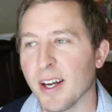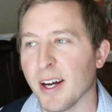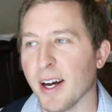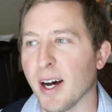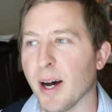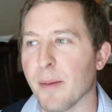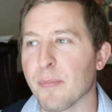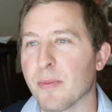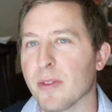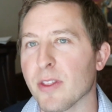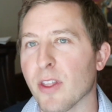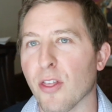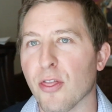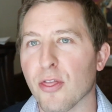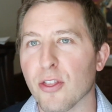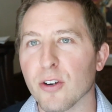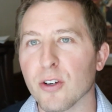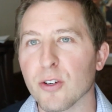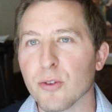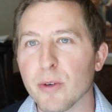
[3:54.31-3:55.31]
The
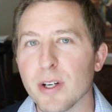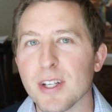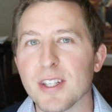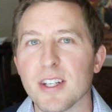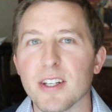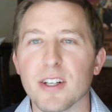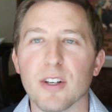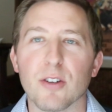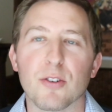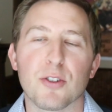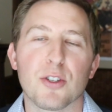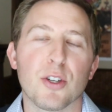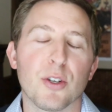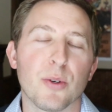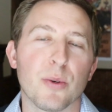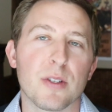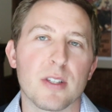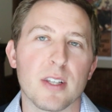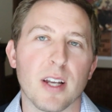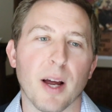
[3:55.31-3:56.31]
third reason here
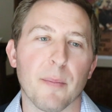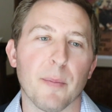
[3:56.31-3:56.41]
too is that